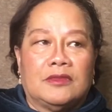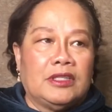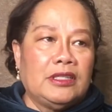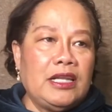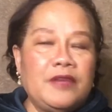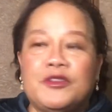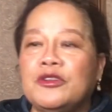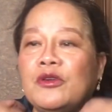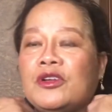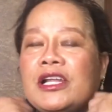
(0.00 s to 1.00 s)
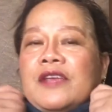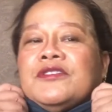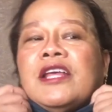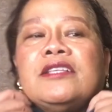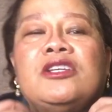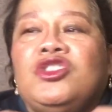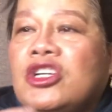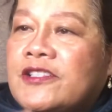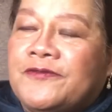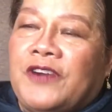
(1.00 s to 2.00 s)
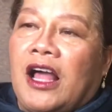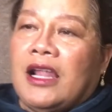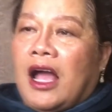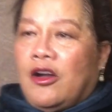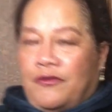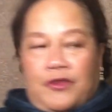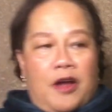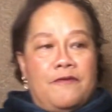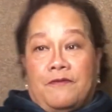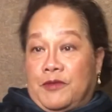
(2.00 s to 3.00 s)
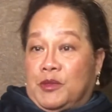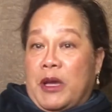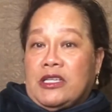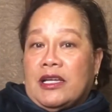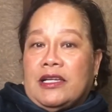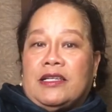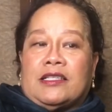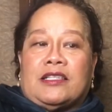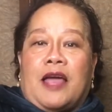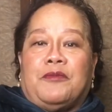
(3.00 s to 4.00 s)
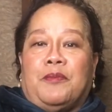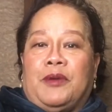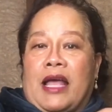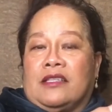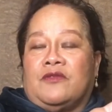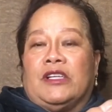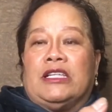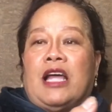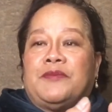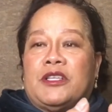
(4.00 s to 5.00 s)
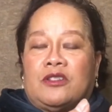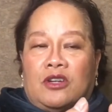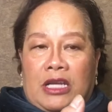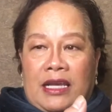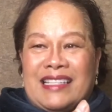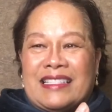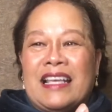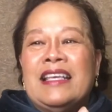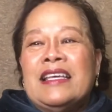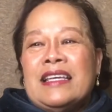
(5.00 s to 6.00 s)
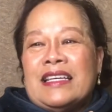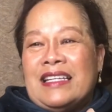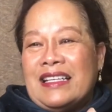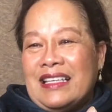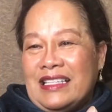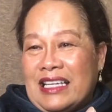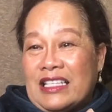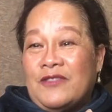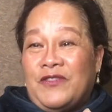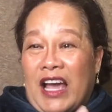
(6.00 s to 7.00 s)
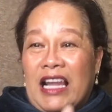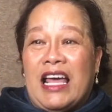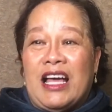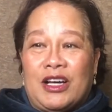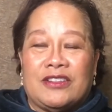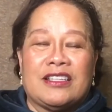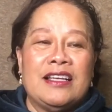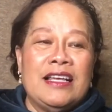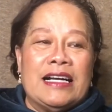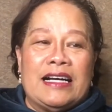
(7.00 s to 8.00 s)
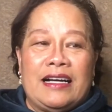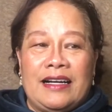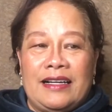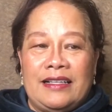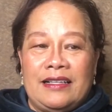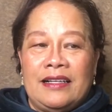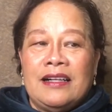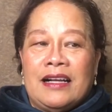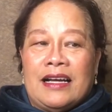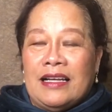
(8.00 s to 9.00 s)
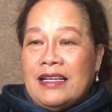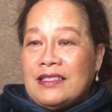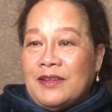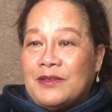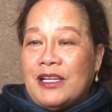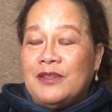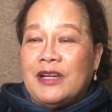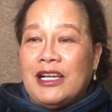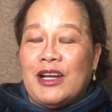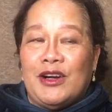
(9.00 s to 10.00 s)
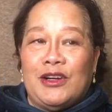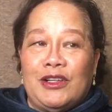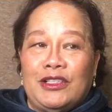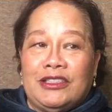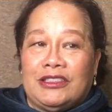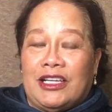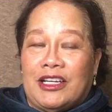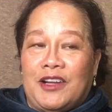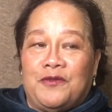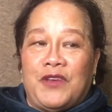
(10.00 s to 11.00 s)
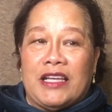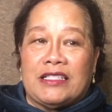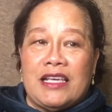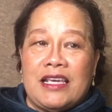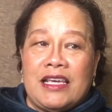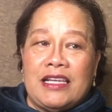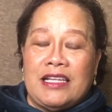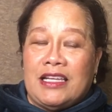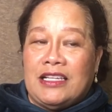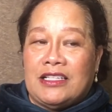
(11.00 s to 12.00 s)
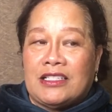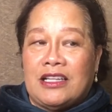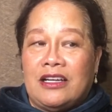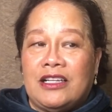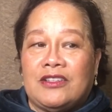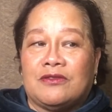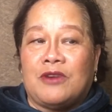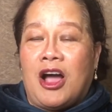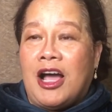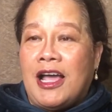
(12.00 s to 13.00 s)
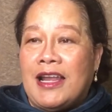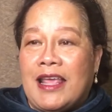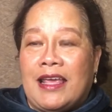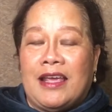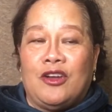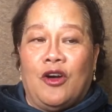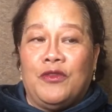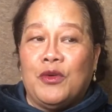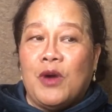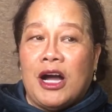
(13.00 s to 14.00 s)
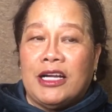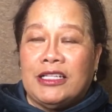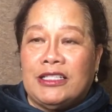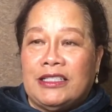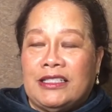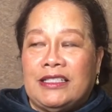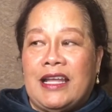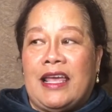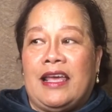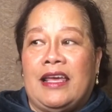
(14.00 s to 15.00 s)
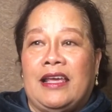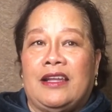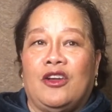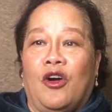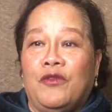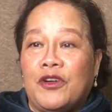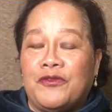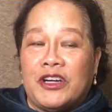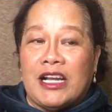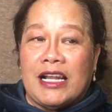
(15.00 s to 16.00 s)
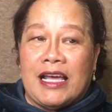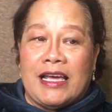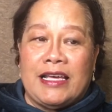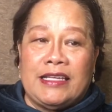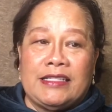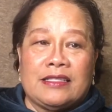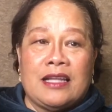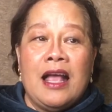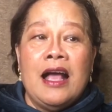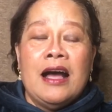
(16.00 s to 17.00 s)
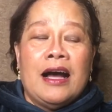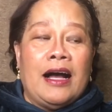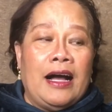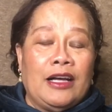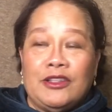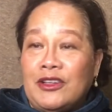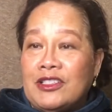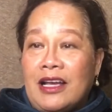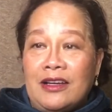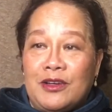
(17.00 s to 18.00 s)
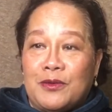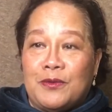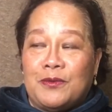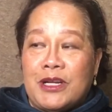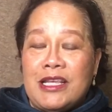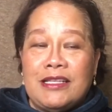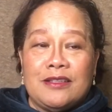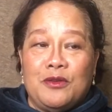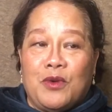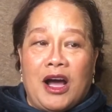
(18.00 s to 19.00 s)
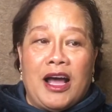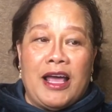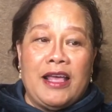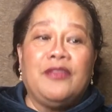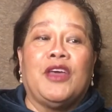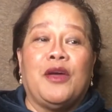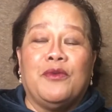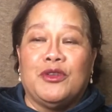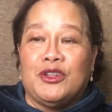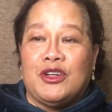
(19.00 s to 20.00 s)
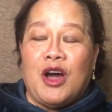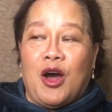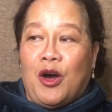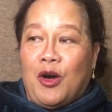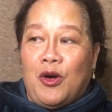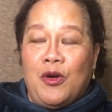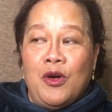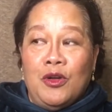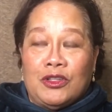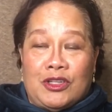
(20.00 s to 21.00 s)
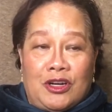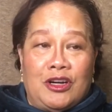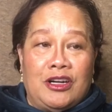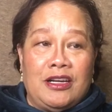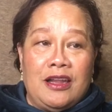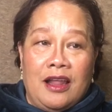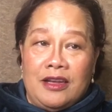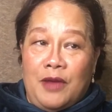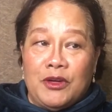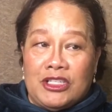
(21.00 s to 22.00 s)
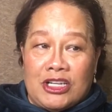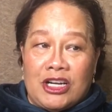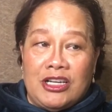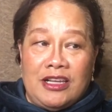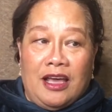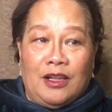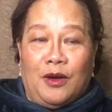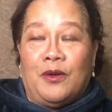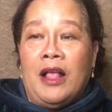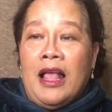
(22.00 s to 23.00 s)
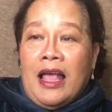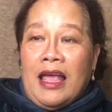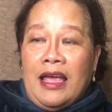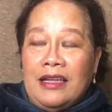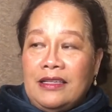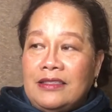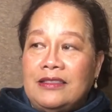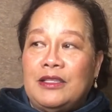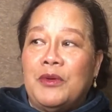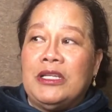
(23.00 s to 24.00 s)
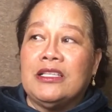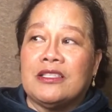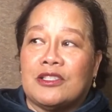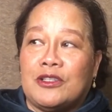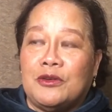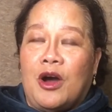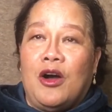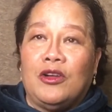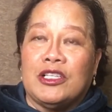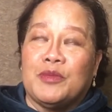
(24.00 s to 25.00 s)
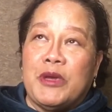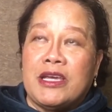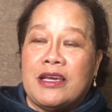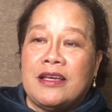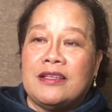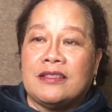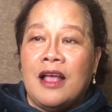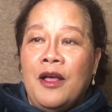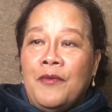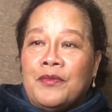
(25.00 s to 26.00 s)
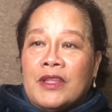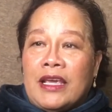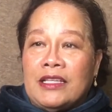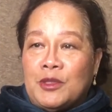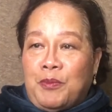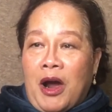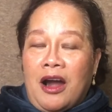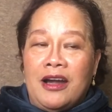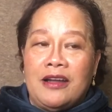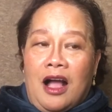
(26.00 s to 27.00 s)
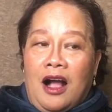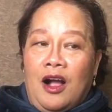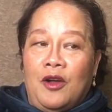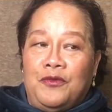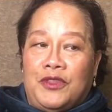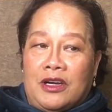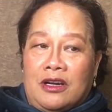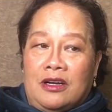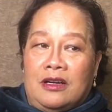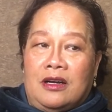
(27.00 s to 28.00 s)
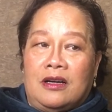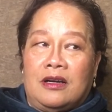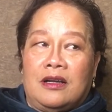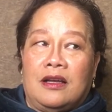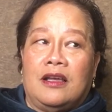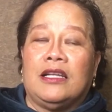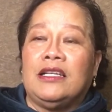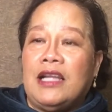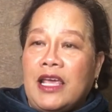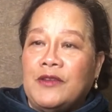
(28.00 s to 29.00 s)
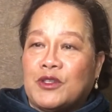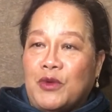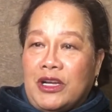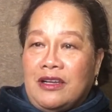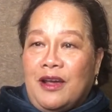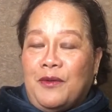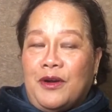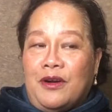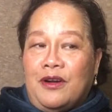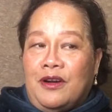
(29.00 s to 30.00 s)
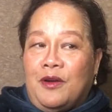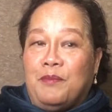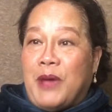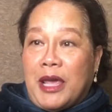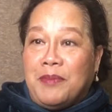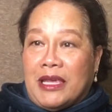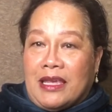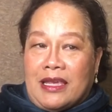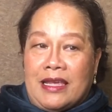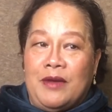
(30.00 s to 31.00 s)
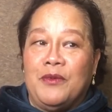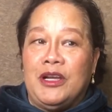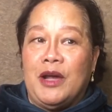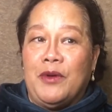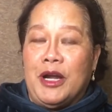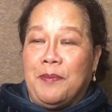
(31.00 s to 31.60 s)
leaves. You know, leaves doesn't just fall out from, especially this type of plants, Phalaenopsis orchids. It doesn't just fall out uh, unless they're really, really old. They're infected and they're started to rot and overwatered and over-fertilized. Uh, those are the reason why they would go turn they would turn yellow. And the one that's too old is because it's part of their leaves when they were baby when they were a